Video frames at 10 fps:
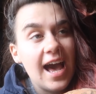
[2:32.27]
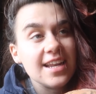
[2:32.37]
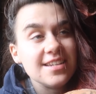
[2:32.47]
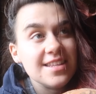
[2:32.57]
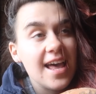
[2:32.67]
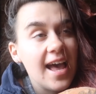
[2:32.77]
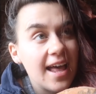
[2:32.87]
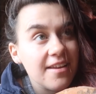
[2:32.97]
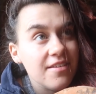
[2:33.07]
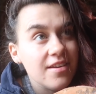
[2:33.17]
And
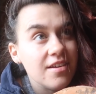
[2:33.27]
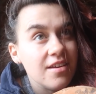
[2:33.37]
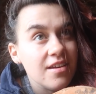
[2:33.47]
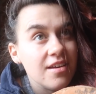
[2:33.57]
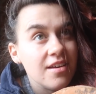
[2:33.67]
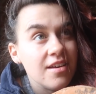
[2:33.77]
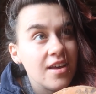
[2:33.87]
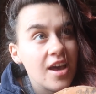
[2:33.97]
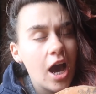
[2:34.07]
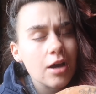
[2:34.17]
then
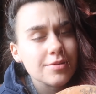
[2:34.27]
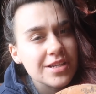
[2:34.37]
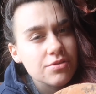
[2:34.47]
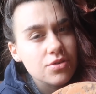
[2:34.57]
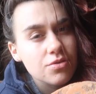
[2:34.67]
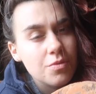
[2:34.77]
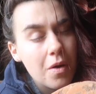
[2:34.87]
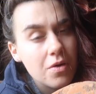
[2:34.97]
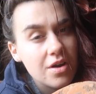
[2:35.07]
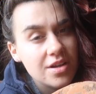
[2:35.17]
I was meant to record a
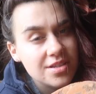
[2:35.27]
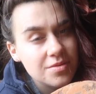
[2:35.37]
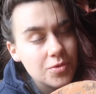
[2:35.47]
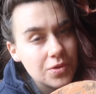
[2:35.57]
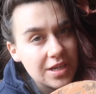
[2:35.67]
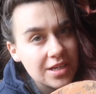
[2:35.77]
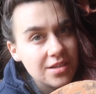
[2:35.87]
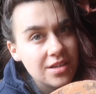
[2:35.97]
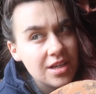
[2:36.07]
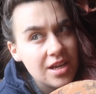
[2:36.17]
podcast this
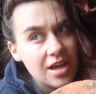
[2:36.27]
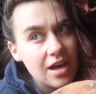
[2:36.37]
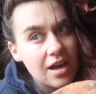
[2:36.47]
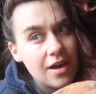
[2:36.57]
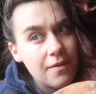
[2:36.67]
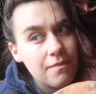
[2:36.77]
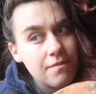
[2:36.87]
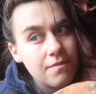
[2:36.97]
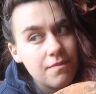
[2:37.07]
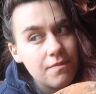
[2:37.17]
morning,
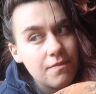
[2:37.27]
um,